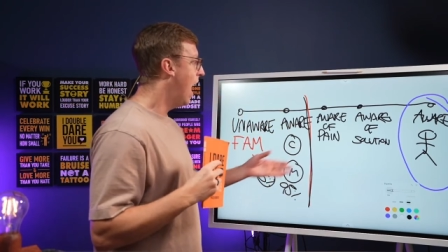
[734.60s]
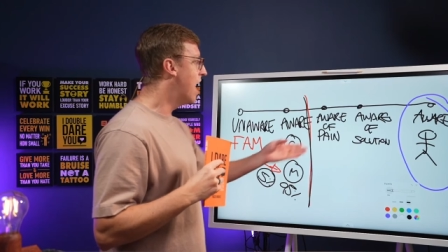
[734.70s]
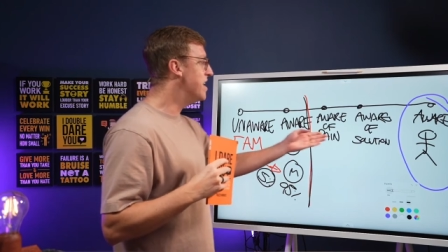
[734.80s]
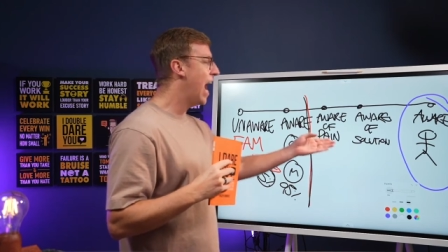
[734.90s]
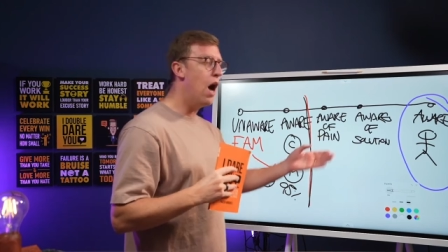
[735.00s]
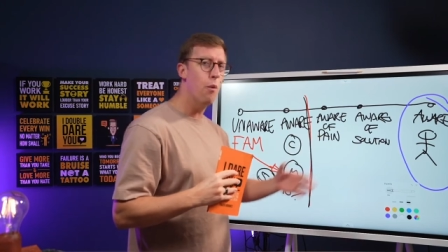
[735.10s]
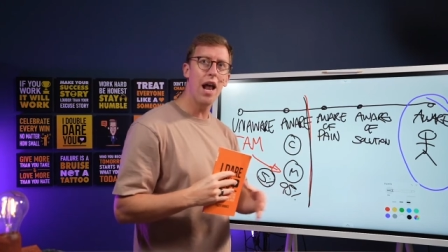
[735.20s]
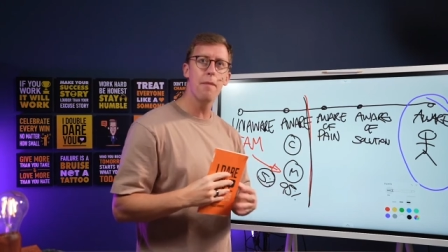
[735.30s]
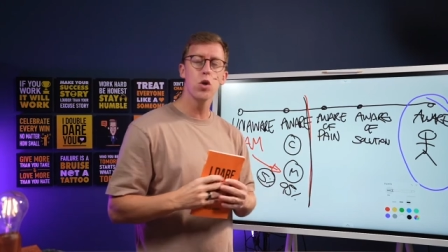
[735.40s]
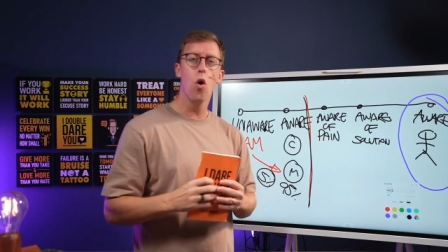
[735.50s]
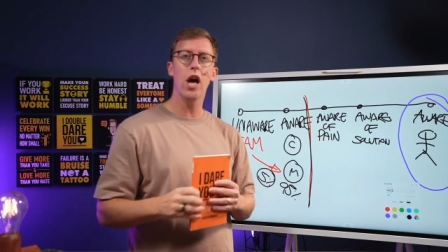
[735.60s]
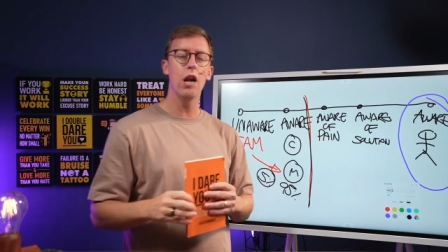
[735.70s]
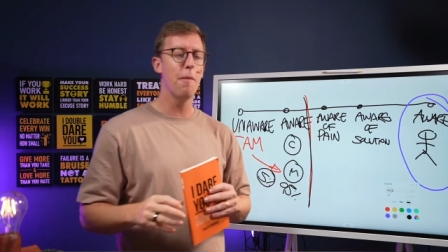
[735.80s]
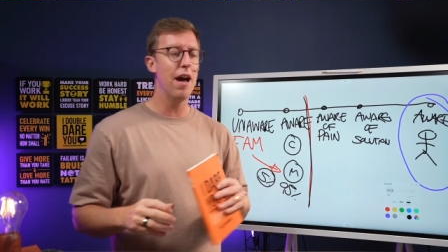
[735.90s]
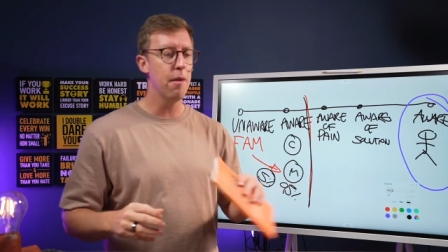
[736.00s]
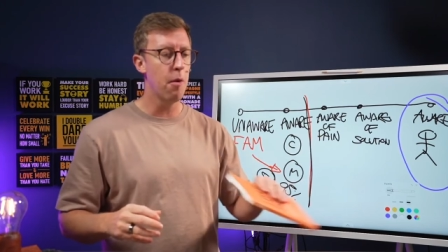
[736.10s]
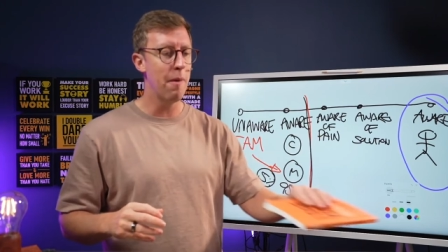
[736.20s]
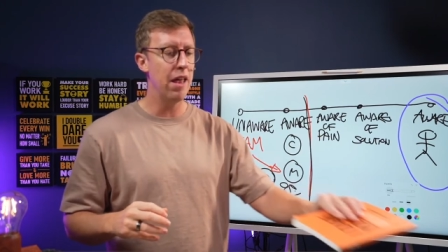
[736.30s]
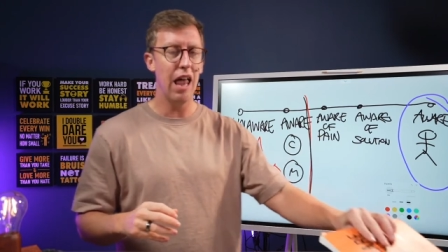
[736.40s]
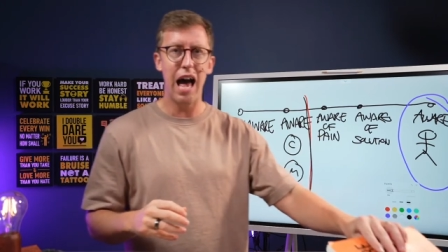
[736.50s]
And now, when I'm talking on my on
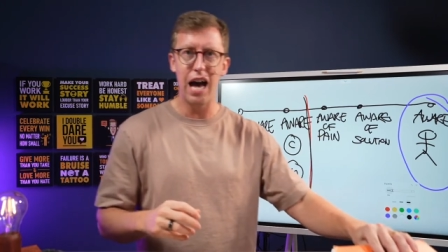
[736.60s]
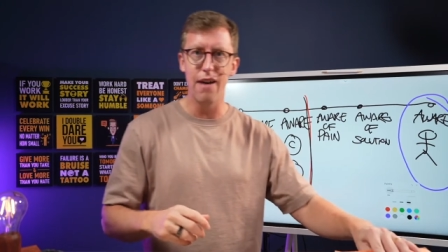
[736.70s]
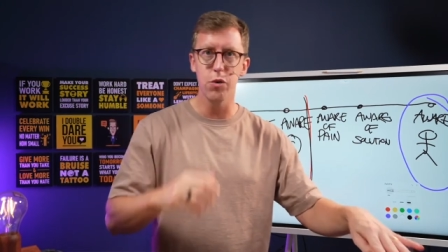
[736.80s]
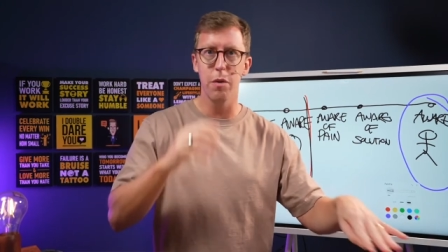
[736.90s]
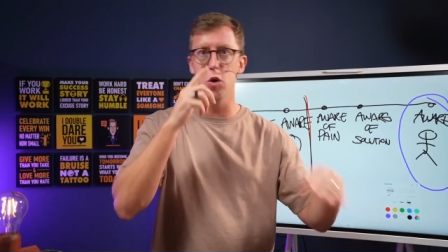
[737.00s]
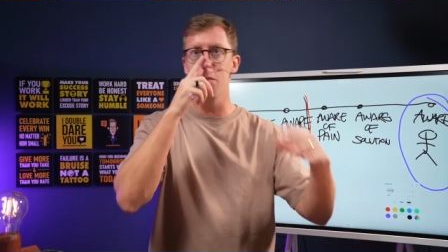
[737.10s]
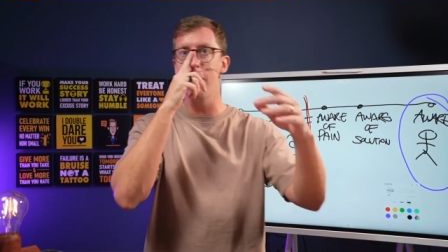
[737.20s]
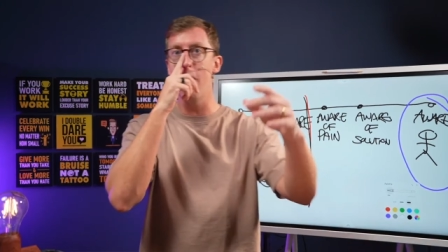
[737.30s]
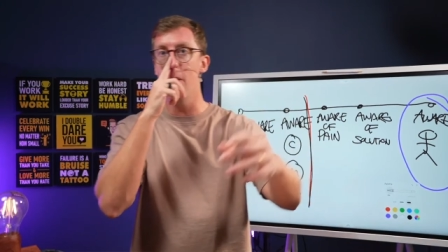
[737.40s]
my lives, when I'm talking on,